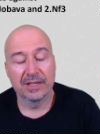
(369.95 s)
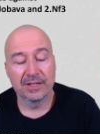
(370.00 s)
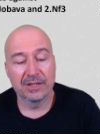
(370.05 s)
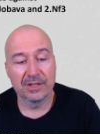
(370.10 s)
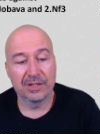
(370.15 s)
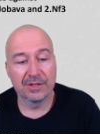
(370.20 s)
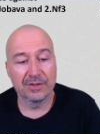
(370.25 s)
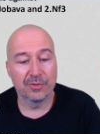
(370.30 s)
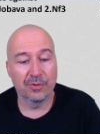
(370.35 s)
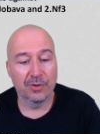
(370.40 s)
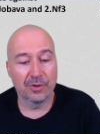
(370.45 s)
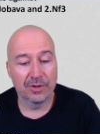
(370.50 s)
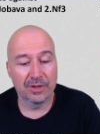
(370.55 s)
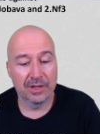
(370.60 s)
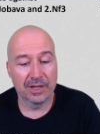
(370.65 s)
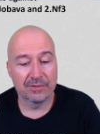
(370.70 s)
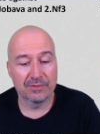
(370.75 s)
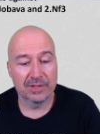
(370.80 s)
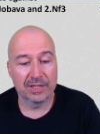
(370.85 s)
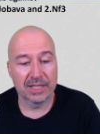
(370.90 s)
d4
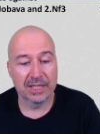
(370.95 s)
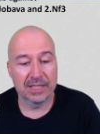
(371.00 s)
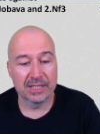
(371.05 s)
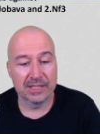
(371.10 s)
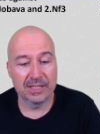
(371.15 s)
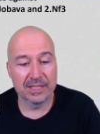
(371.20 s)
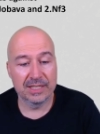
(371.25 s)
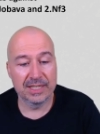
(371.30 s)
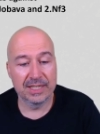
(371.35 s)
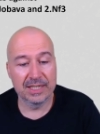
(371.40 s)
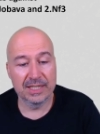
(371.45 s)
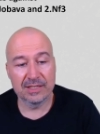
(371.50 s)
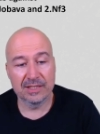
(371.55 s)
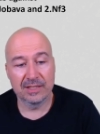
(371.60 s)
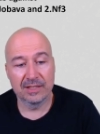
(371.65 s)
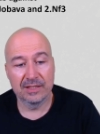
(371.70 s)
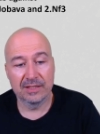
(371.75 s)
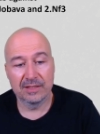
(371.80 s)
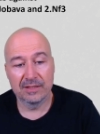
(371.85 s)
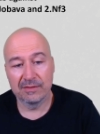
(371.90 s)
after knight c6
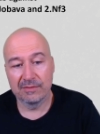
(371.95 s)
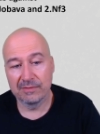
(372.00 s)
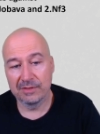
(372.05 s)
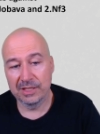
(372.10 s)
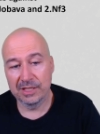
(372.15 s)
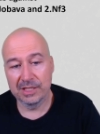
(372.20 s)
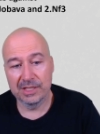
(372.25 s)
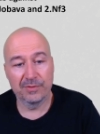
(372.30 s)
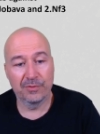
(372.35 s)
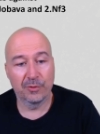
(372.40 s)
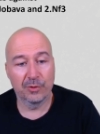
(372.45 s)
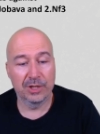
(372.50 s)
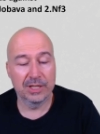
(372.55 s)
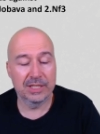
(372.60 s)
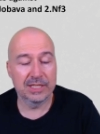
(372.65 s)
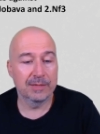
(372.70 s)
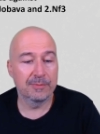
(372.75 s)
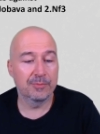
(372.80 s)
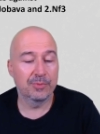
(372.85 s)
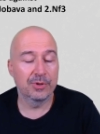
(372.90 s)
and dc4 at
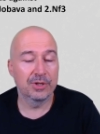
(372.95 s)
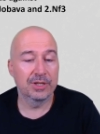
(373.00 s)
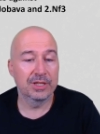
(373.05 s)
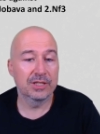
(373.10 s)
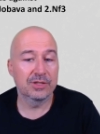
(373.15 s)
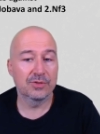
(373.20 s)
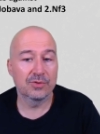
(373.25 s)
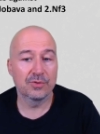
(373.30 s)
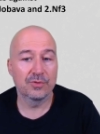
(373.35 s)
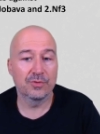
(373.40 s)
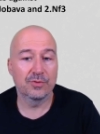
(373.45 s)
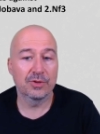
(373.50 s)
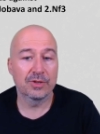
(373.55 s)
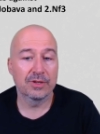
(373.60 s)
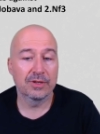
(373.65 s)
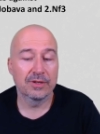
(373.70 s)
some point and so forth.